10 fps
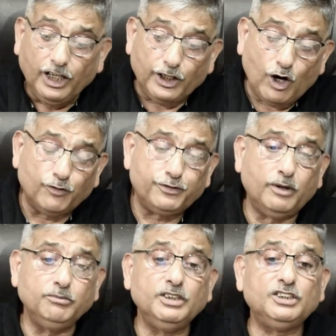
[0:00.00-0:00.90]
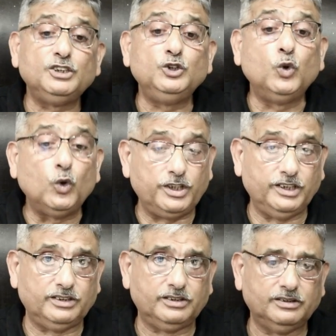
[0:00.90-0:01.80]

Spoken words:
Now from this notice,